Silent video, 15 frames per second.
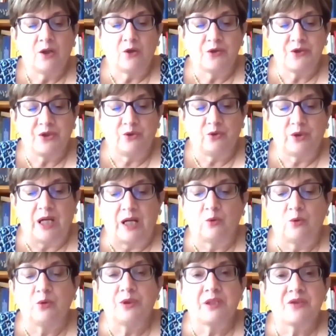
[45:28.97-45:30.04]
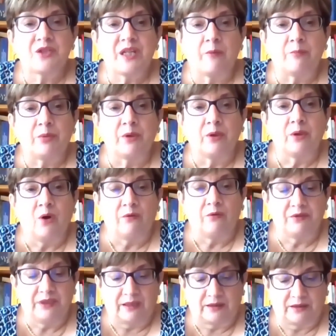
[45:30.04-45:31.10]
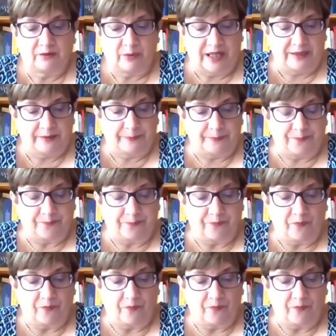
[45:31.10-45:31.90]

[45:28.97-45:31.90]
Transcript: constitute a good example of that trend.